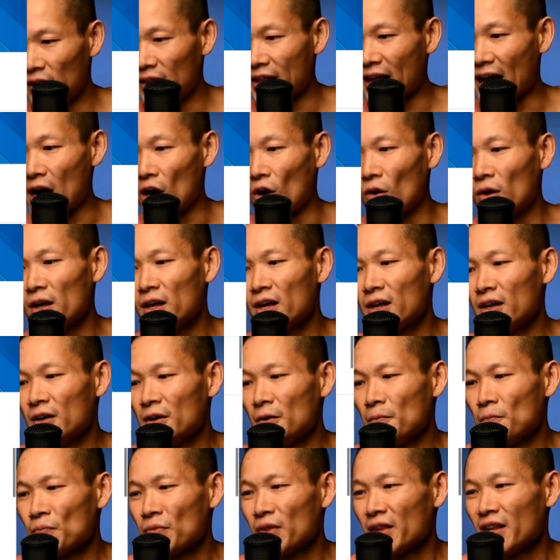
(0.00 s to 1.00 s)
Now,
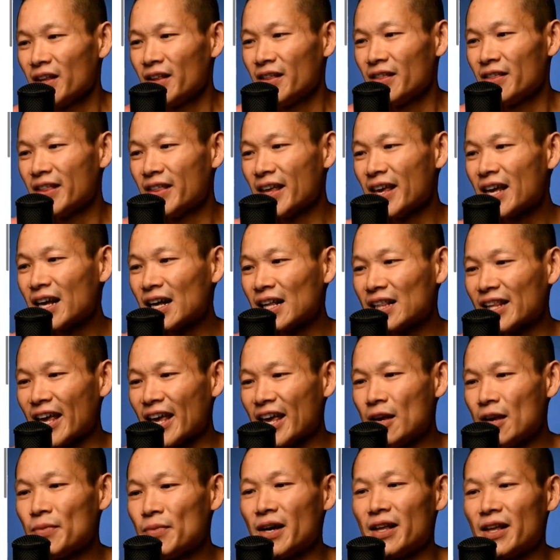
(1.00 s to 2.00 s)
they
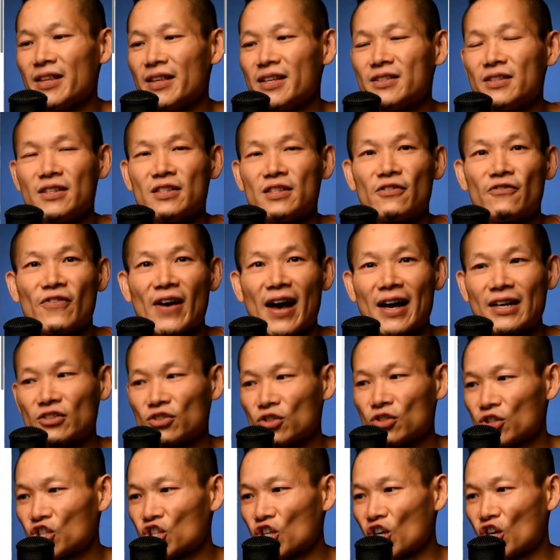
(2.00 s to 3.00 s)
claim that this is
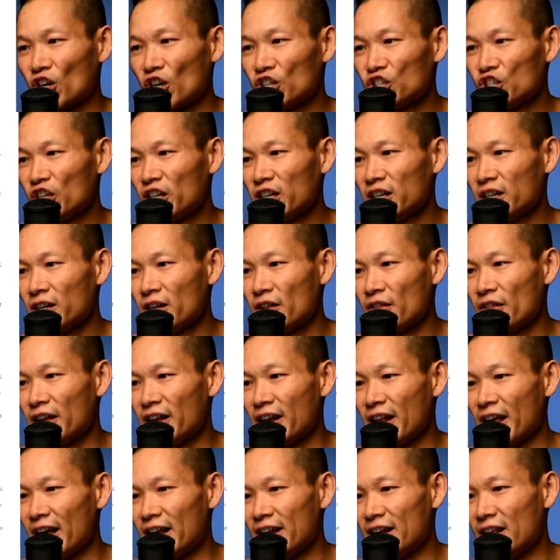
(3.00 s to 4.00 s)
faster charging
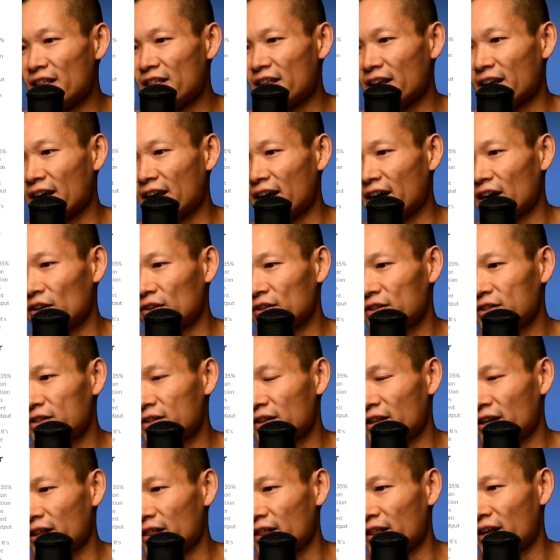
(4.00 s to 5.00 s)
than anything else
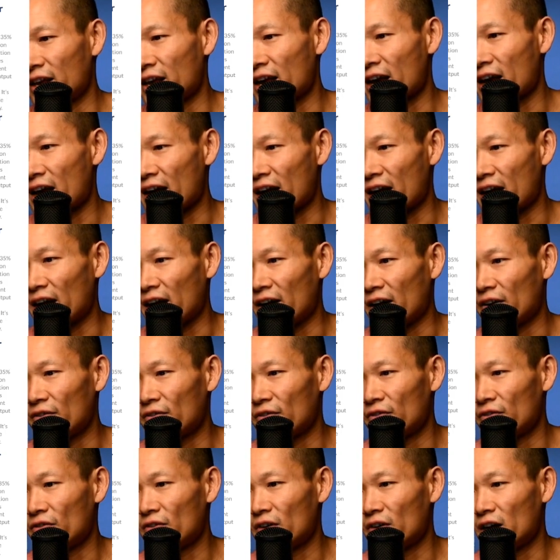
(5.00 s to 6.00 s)
that they
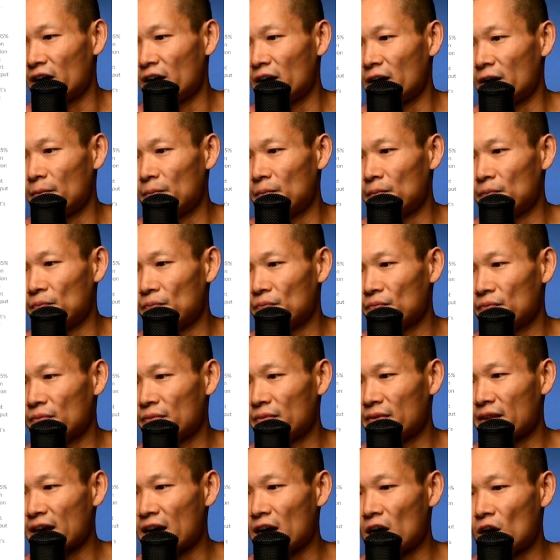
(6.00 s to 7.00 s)
have.
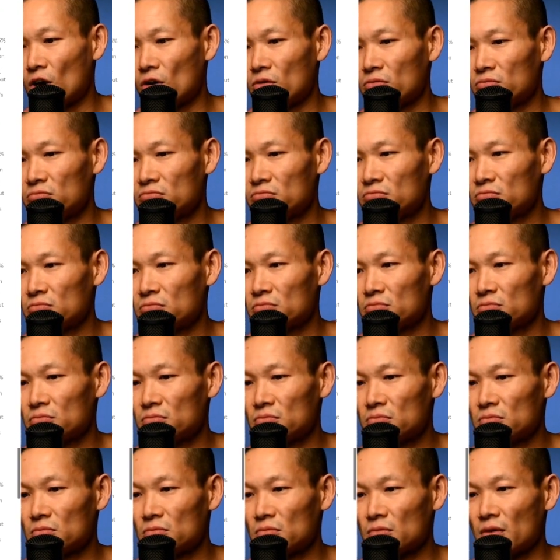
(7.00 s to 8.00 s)
Now,
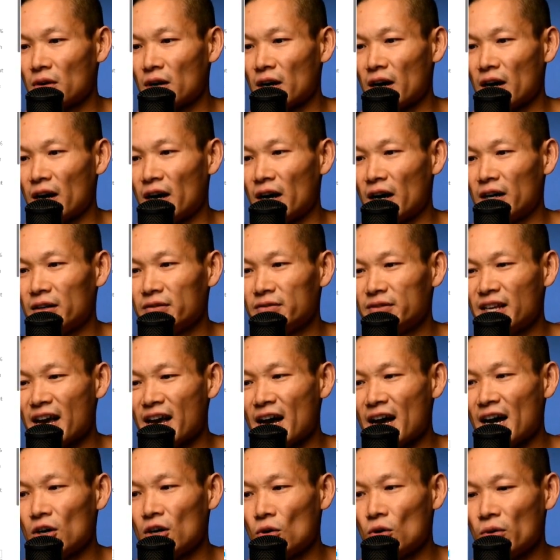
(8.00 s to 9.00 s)

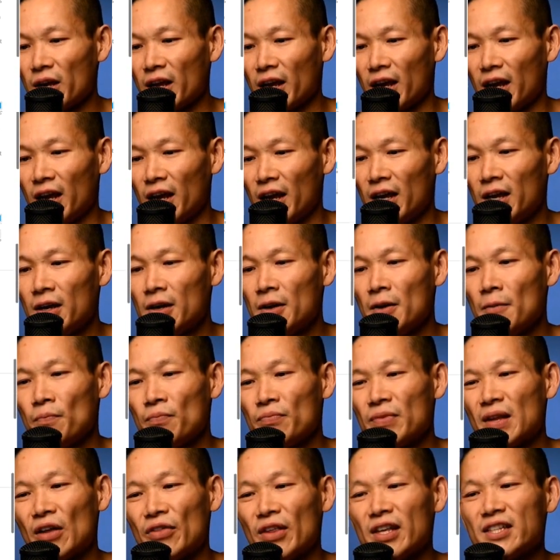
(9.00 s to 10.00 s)
yeah, okay.
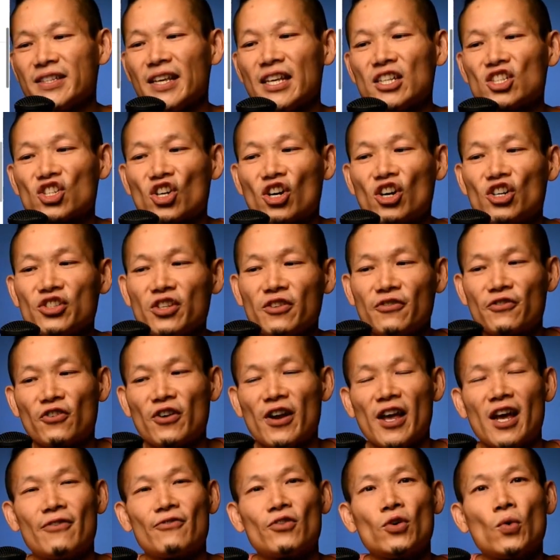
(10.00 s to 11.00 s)
Now, they say charging for
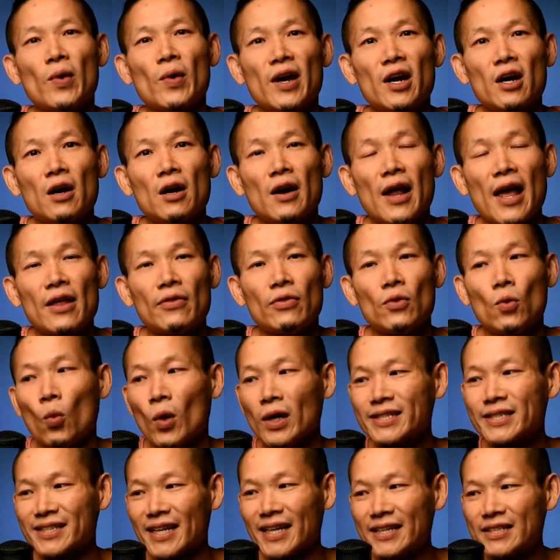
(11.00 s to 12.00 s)
everywhere, and
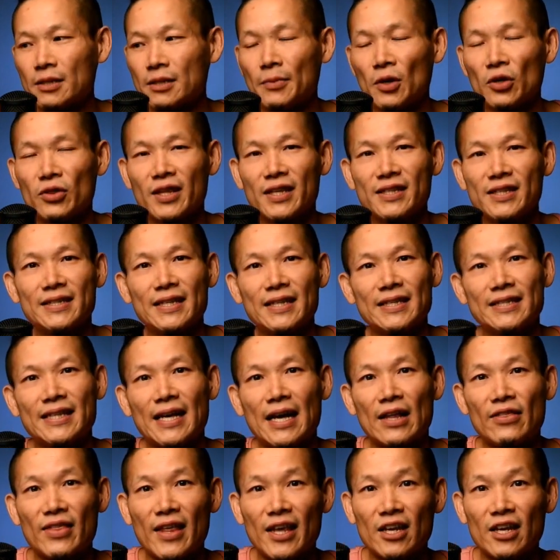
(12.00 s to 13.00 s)
what's nice about this is
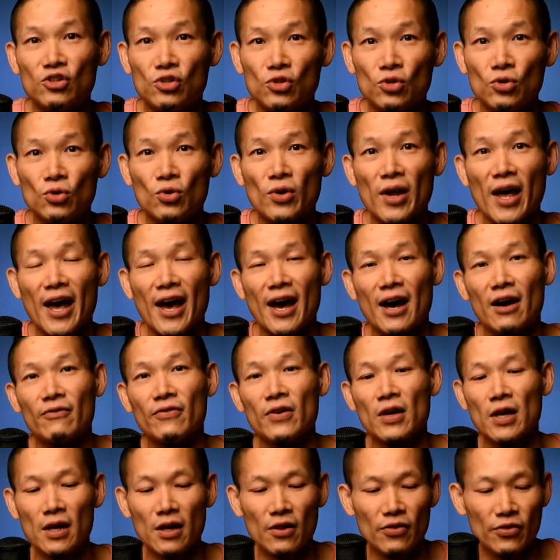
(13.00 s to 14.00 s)
that they
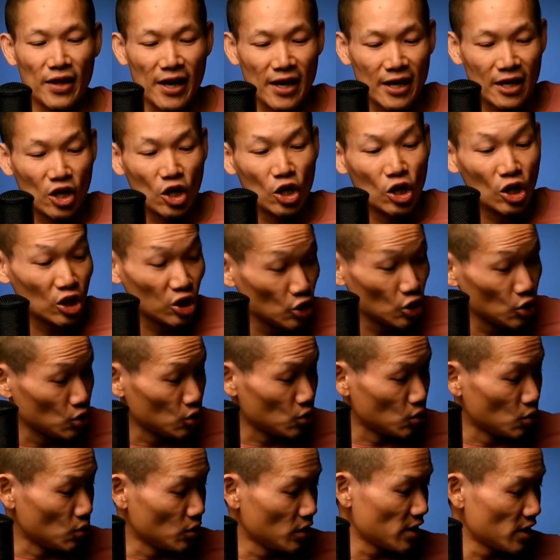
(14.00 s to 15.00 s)

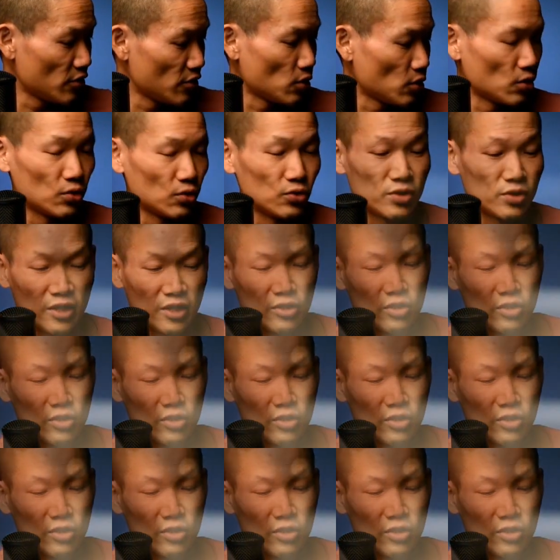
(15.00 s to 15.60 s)
include those